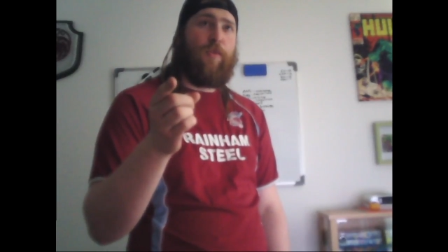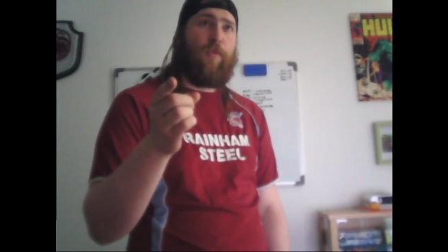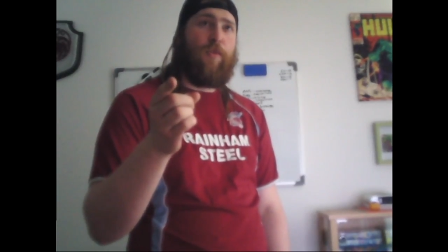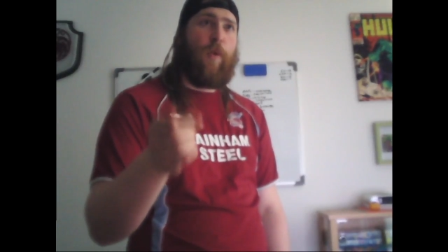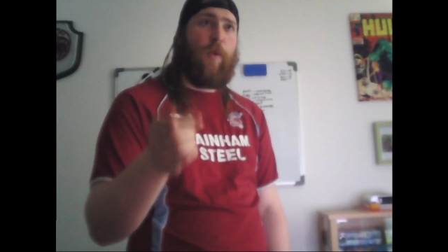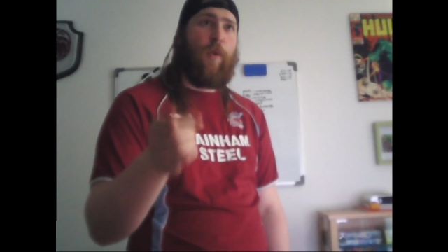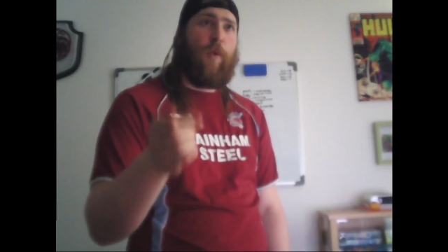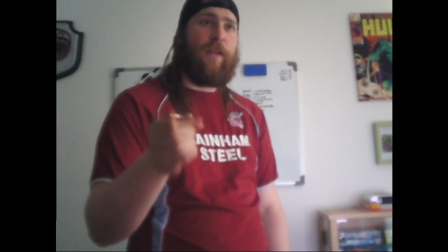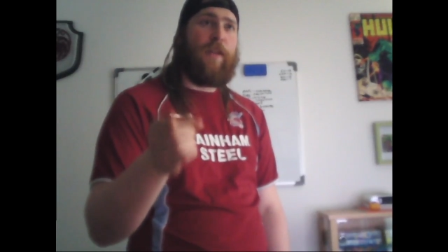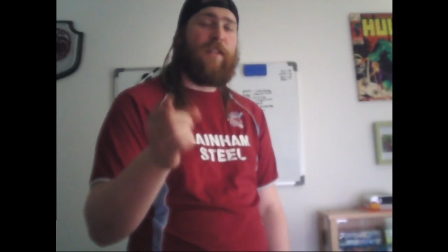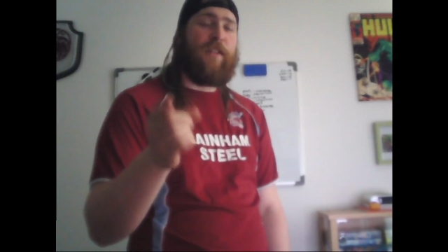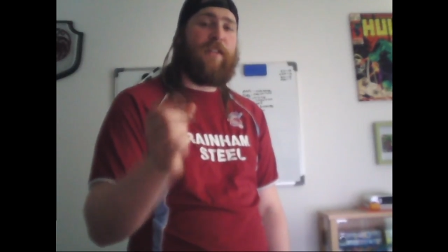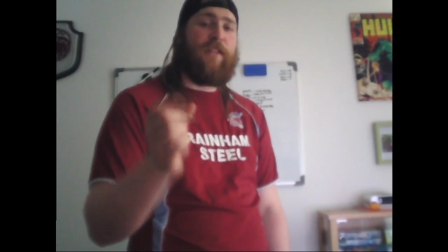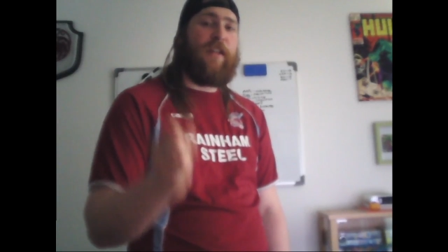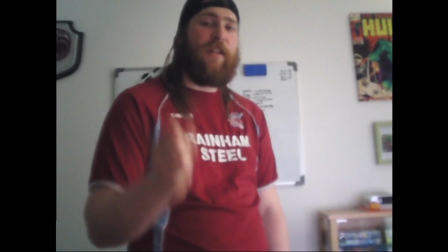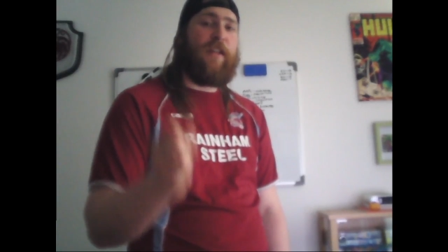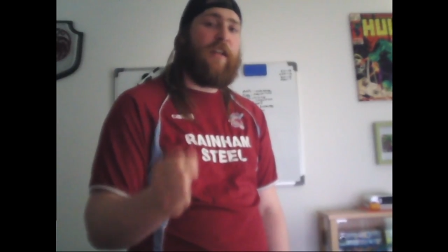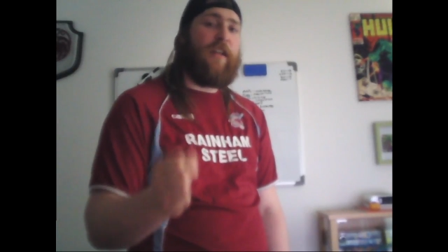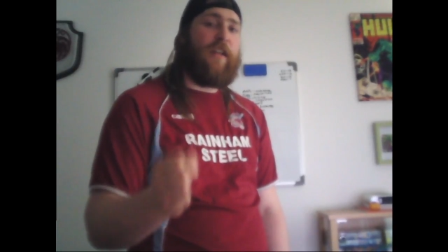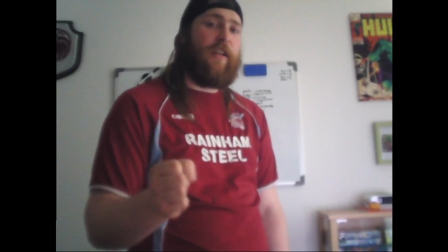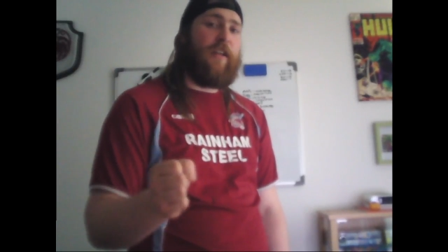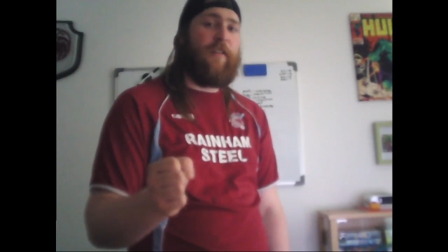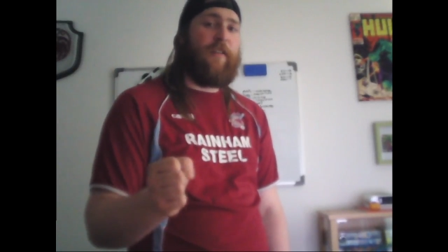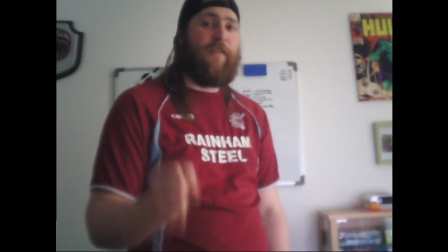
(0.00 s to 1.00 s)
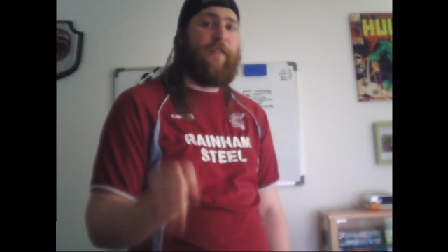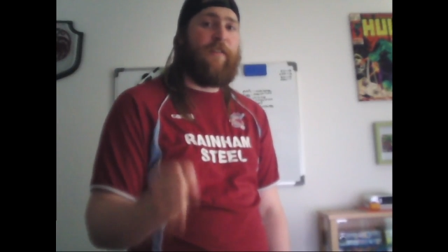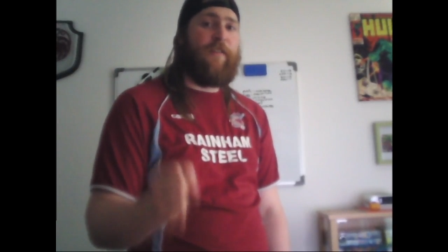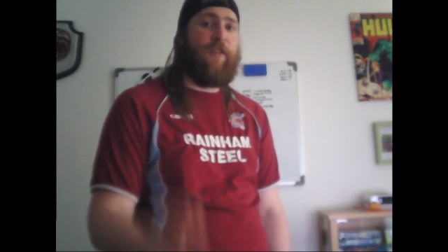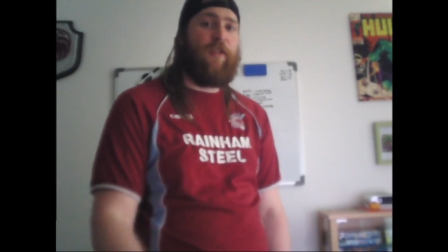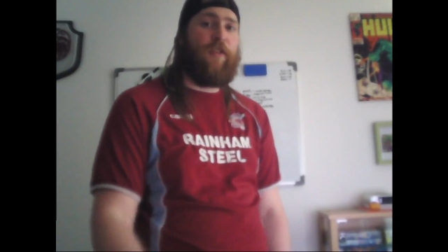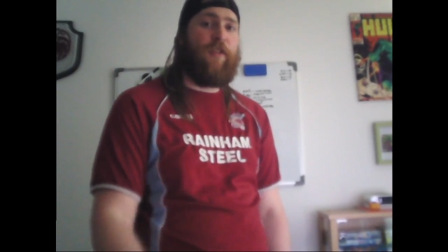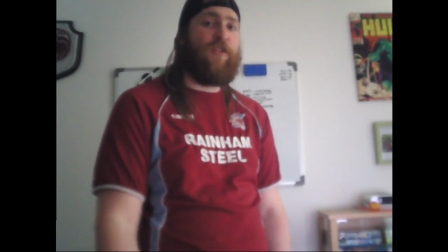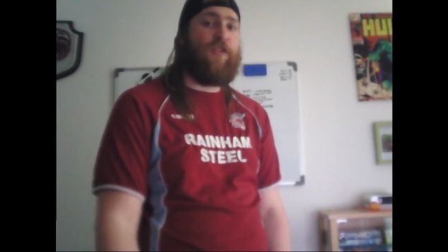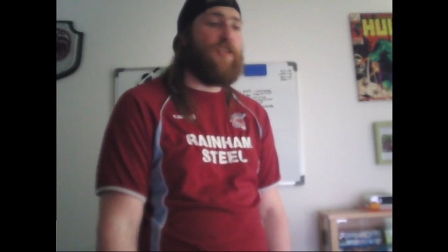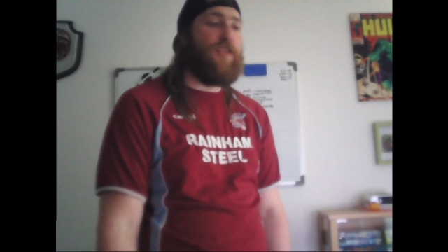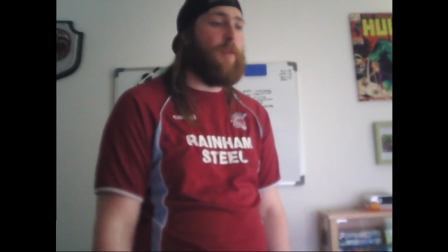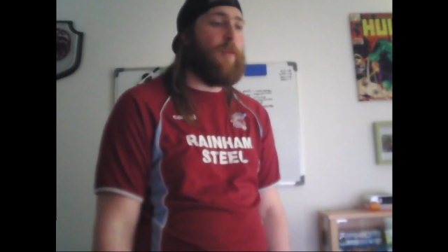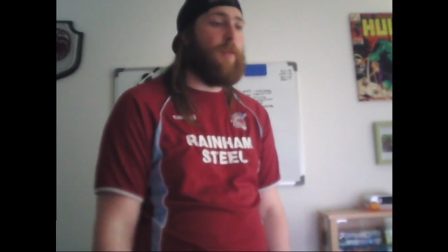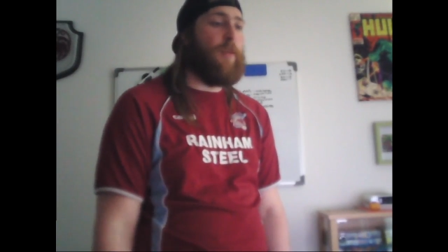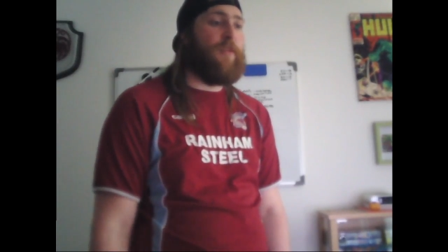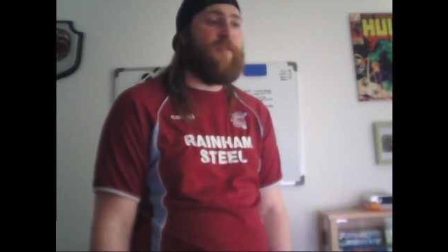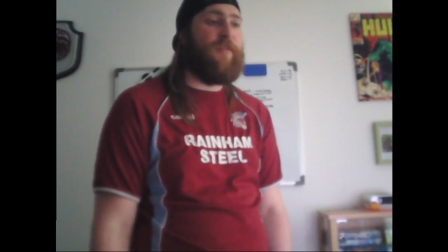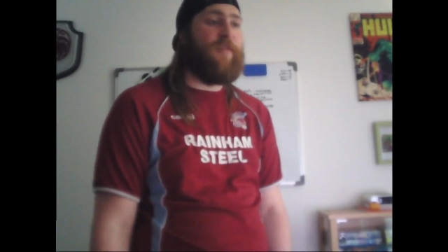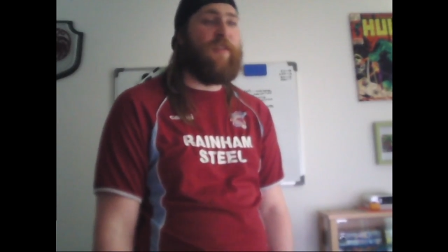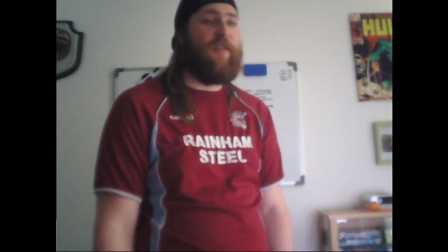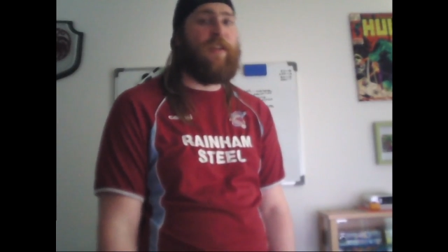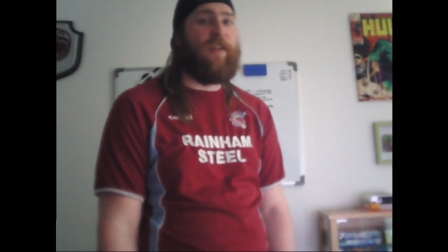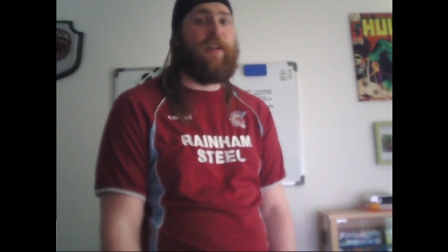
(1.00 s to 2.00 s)
Wednesday for Gemma's
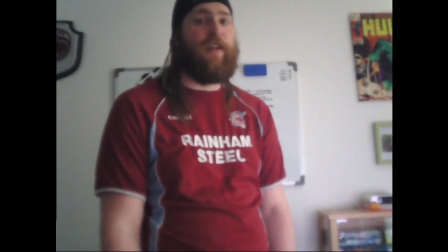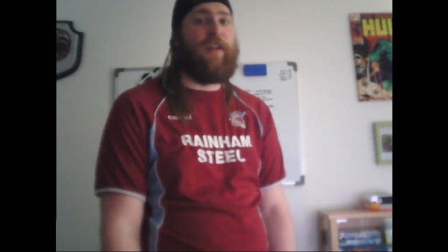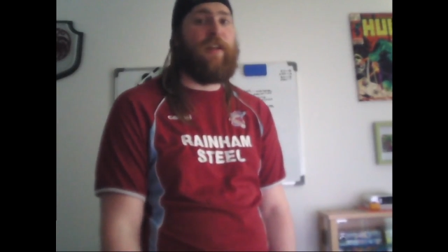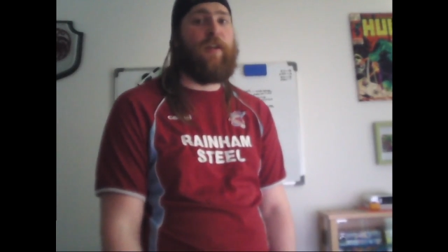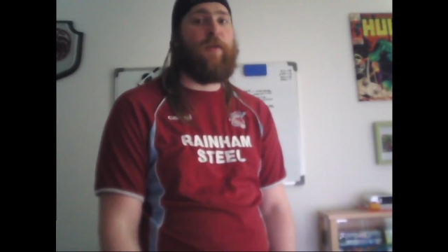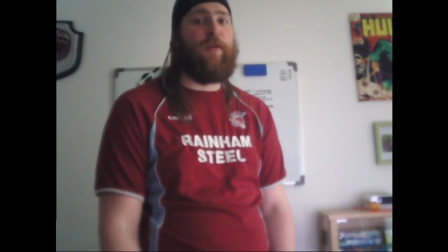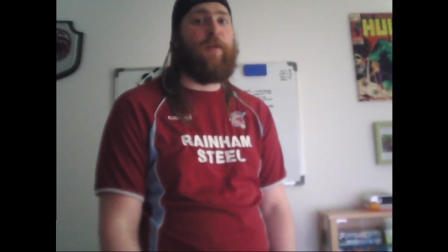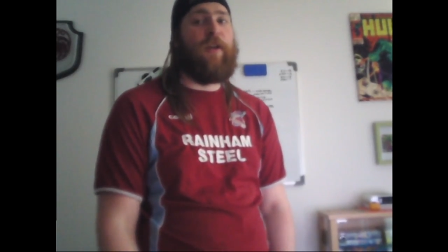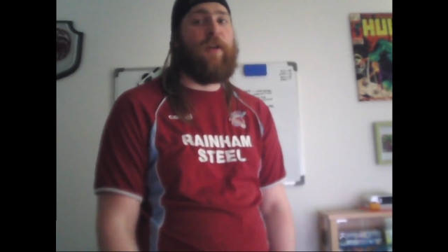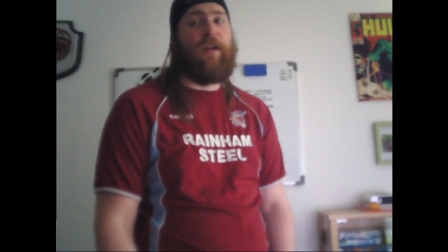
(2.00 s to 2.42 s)
video,